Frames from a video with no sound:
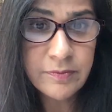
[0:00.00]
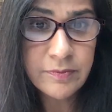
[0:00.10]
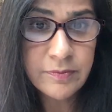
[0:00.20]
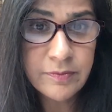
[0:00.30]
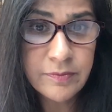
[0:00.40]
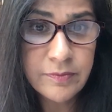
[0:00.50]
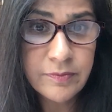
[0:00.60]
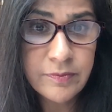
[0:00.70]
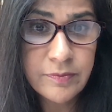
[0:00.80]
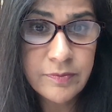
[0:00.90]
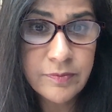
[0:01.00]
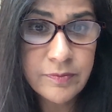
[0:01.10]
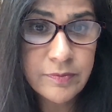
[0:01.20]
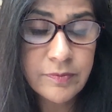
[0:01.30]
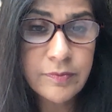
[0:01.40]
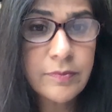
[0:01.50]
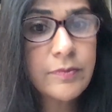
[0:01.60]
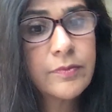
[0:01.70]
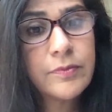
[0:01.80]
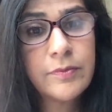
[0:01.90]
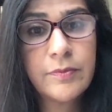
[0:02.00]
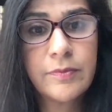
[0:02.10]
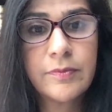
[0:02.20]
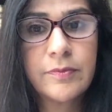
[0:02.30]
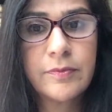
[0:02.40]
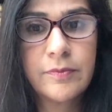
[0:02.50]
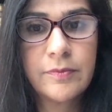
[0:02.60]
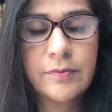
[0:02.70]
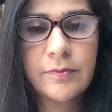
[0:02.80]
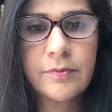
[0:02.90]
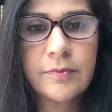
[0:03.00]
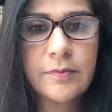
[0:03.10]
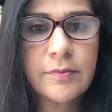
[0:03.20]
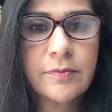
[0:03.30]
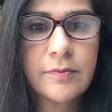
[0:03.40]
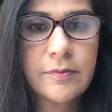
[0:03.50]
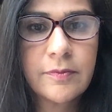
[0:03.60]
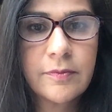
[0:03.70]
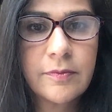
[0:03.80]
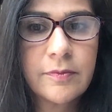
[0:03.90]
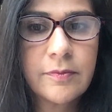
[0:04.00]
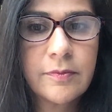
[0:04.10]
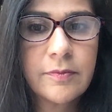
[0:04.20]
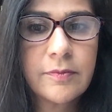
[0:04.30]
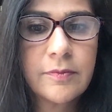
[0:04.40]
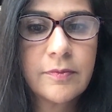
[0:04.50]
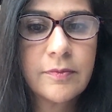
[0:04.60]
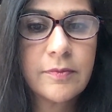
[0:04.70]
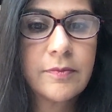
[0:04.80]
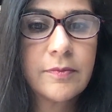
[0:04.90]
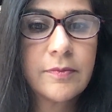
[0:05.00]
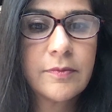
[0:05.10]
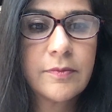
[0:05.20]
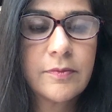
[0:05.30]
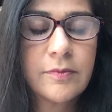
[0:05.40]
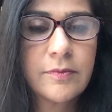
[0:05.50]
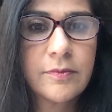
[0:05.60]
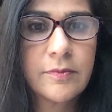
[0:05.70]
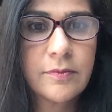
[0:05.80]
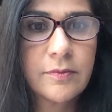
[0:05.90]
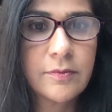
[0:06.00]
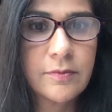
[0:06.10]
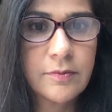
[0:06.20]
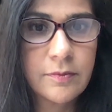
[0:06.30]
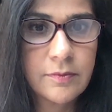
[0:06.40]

(silent)